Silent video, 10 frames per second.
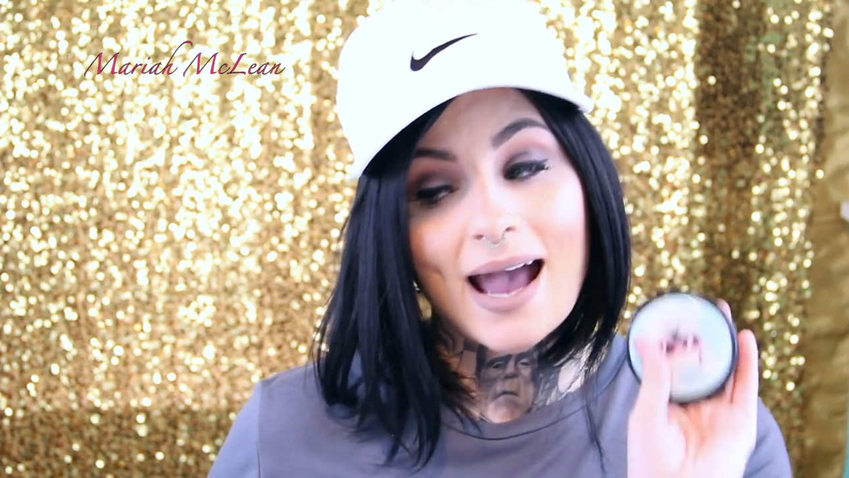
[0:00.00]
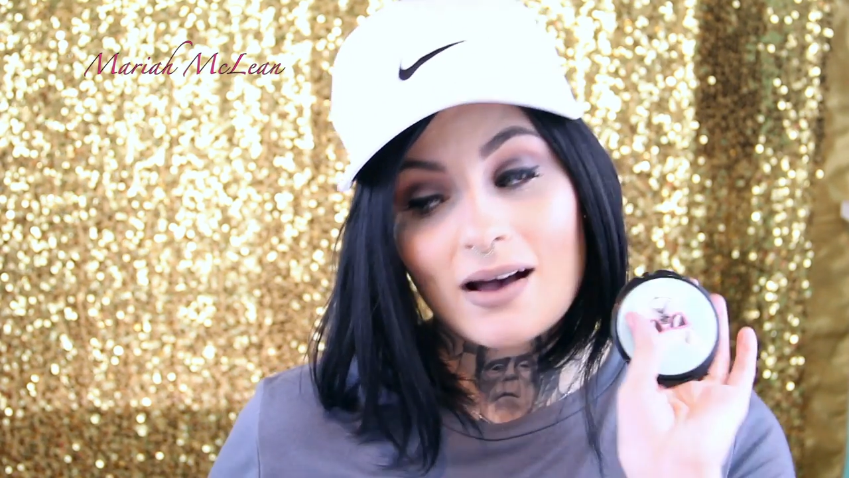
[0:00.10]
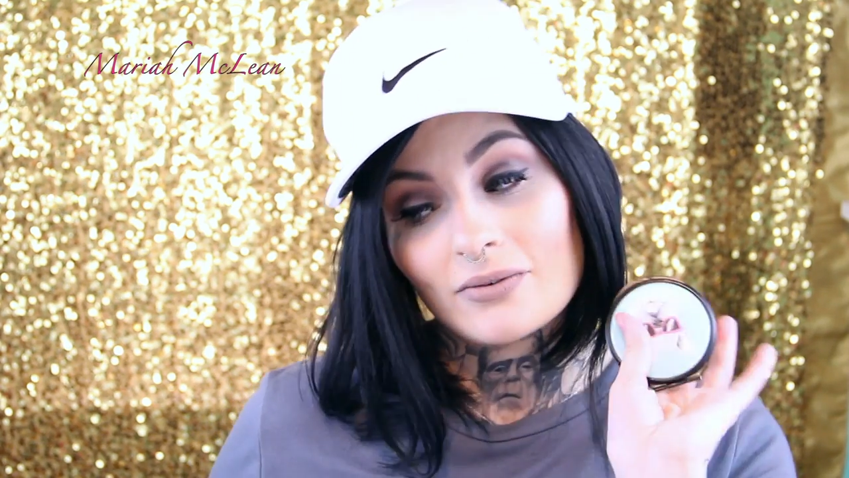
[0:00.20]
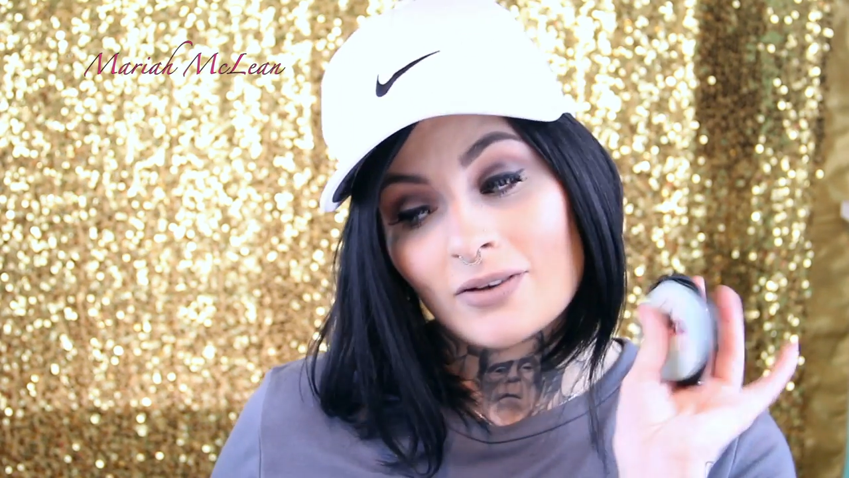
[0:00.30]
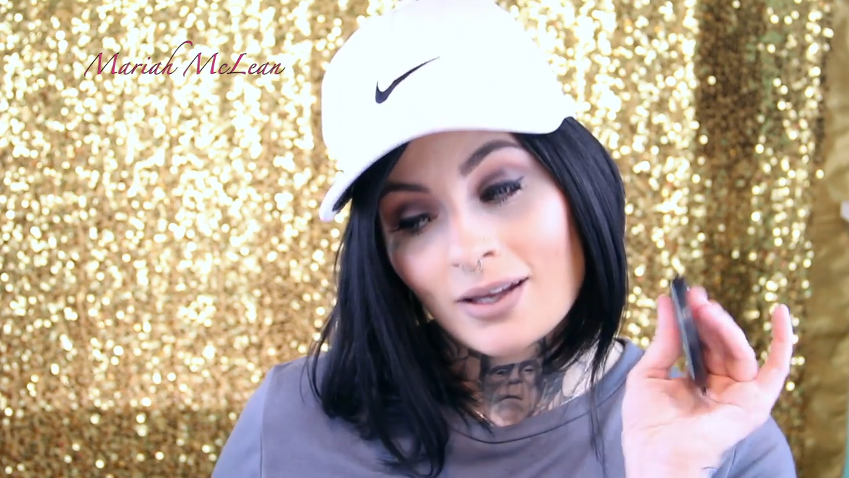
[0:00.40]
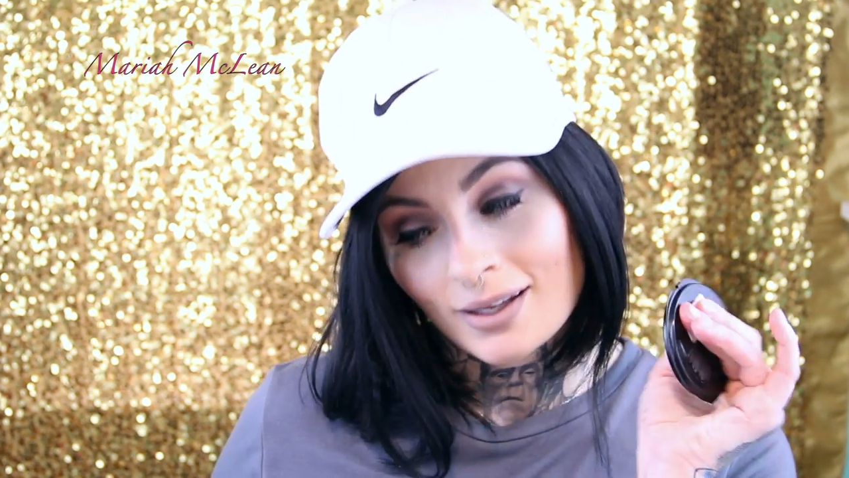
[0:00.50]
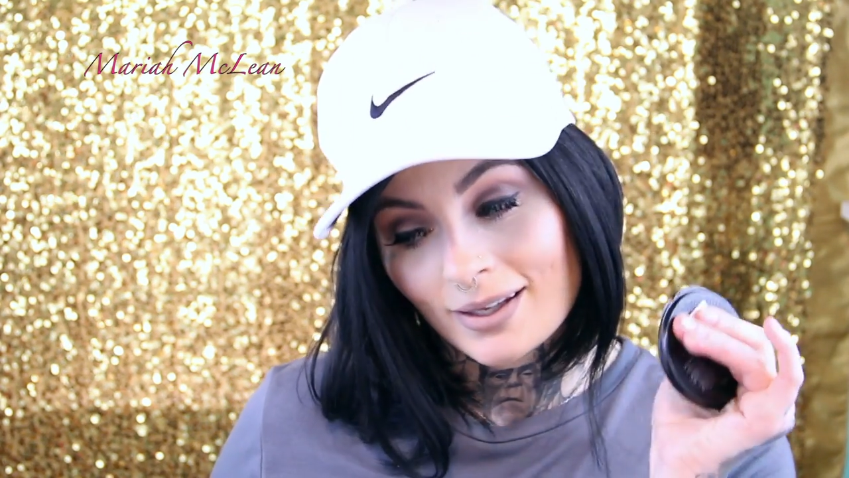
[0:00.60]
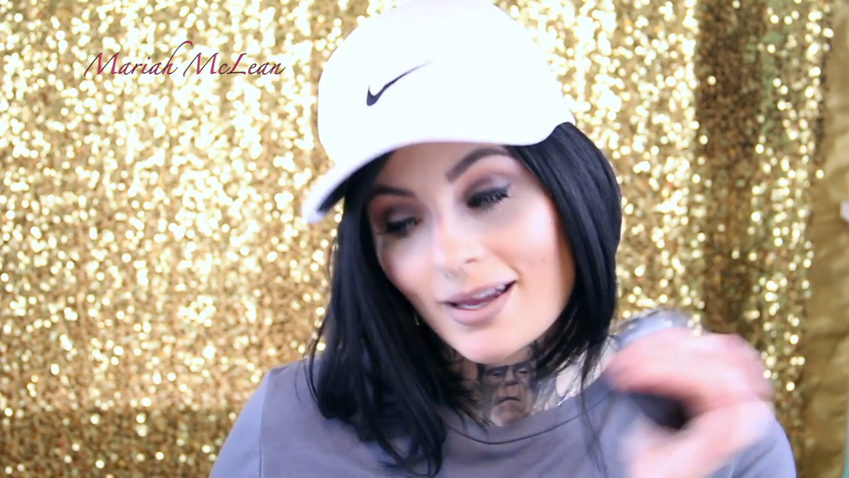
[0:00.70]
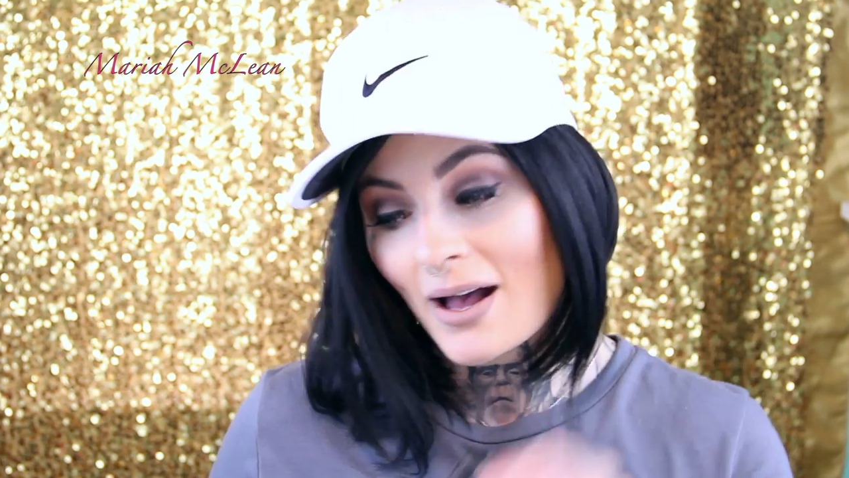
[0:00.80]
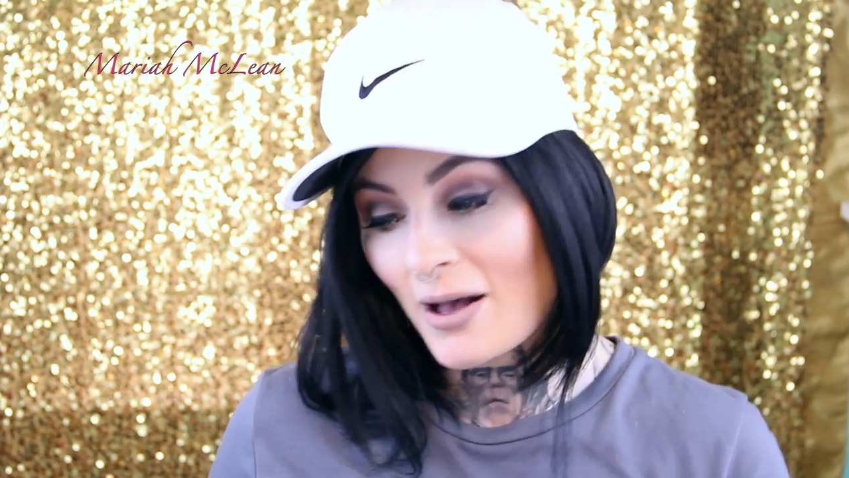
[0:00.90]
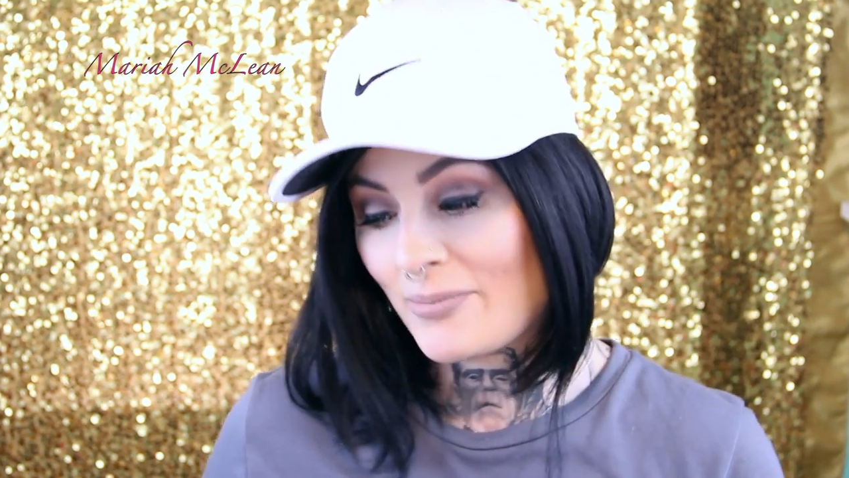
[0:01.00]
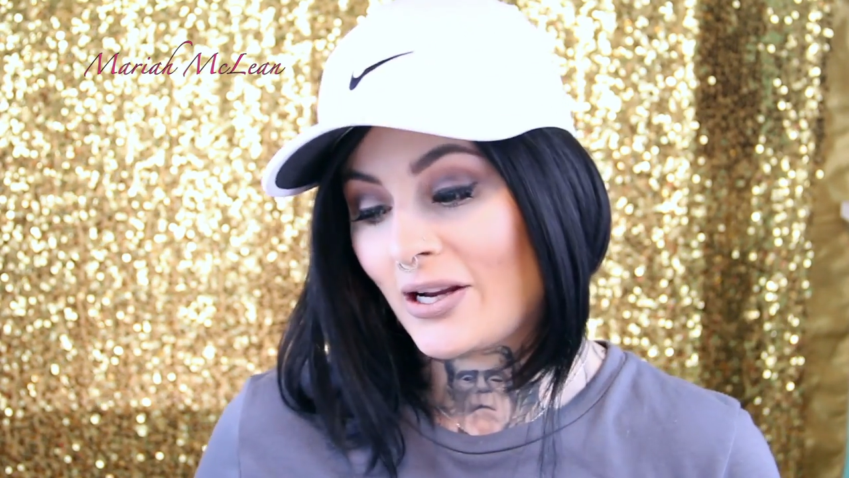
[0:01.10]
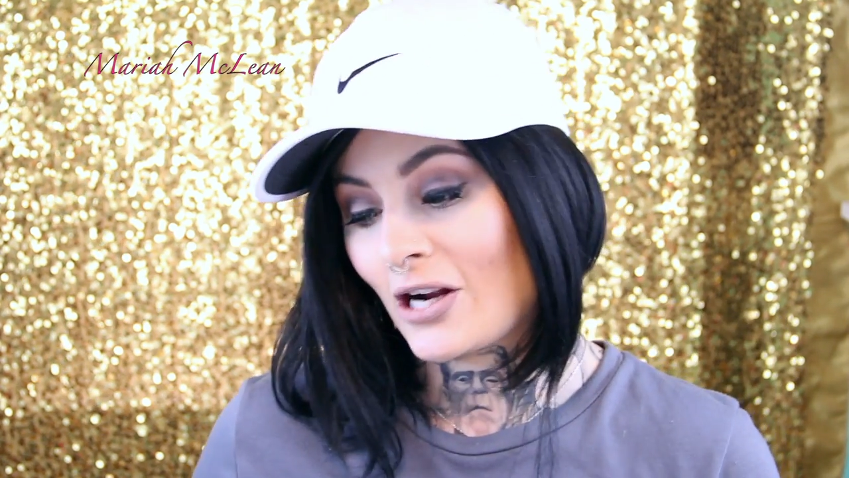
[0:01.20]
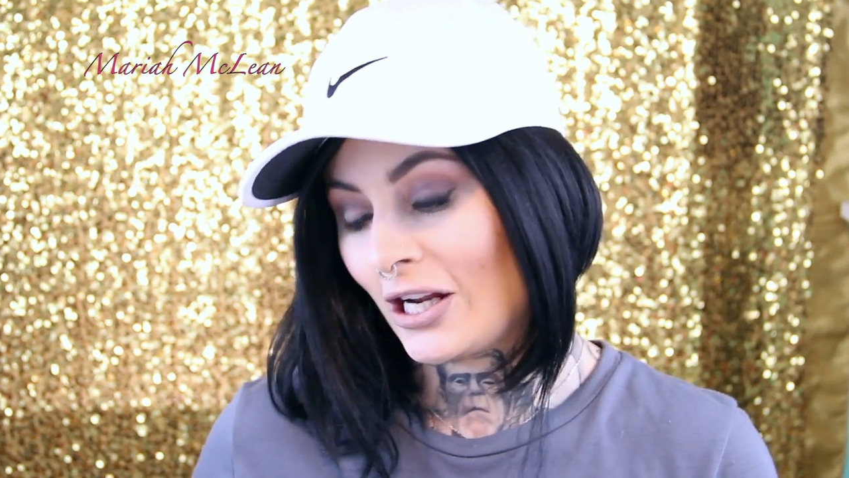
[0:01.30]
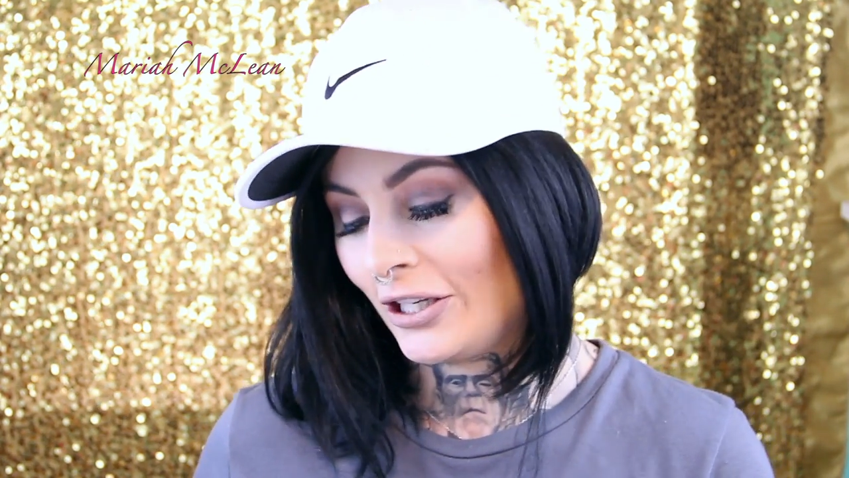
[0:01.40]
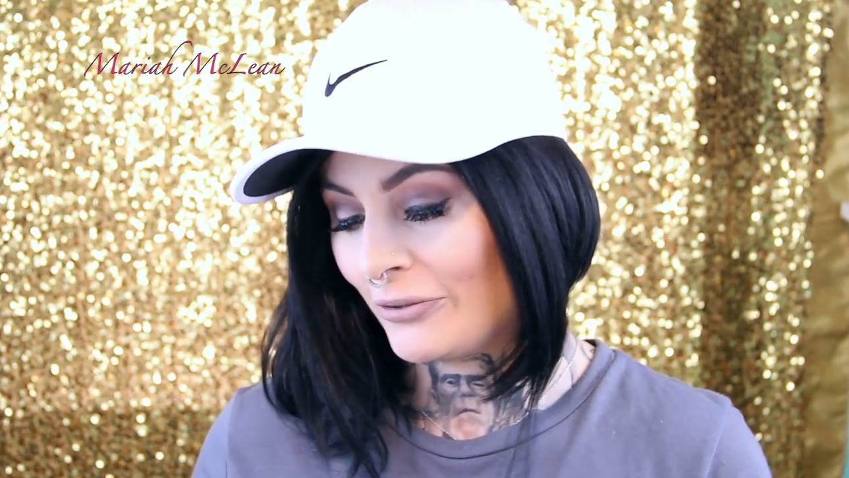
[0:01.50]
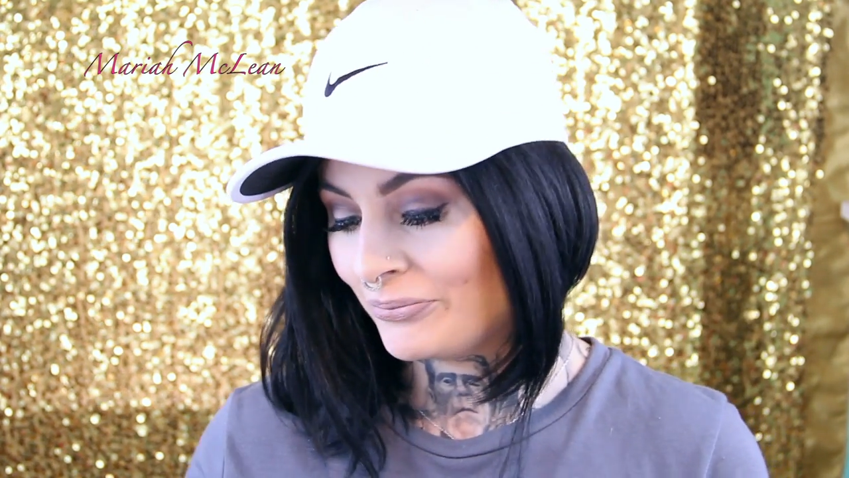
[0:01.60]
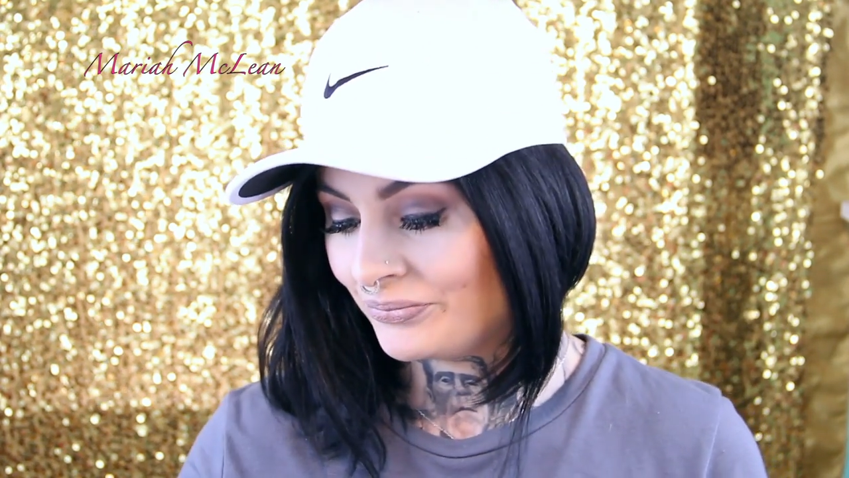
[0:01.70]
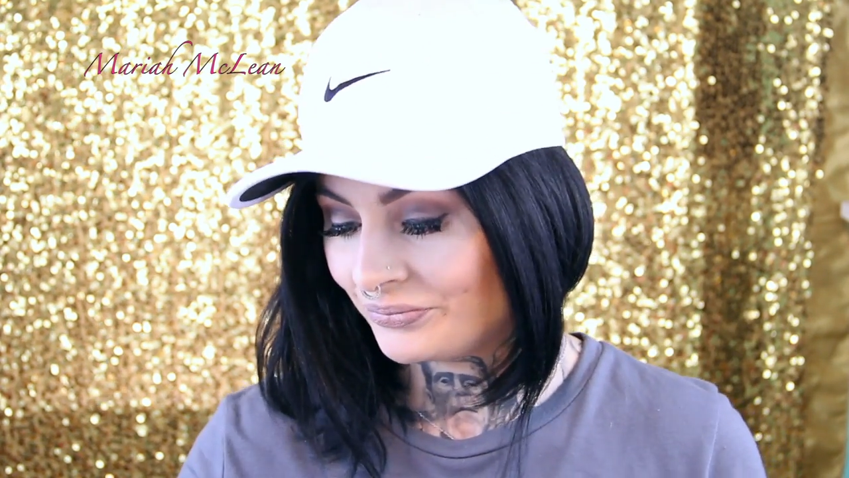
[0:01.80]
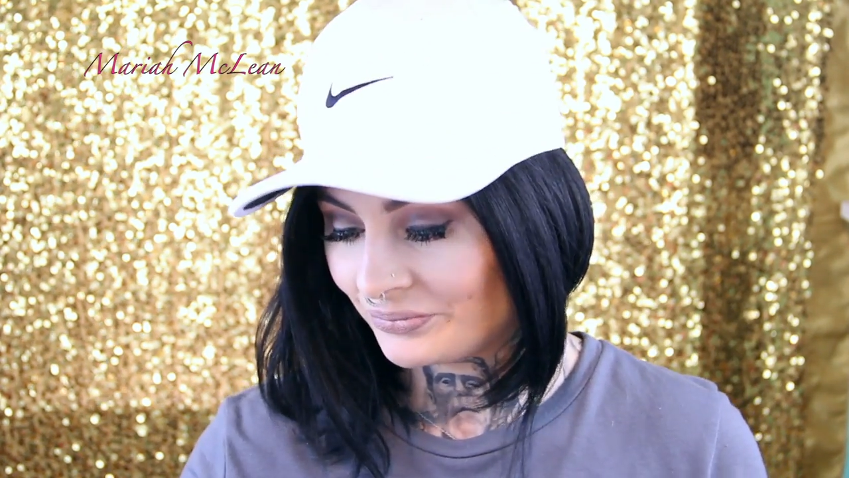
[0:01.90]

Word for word: have a mirror on you.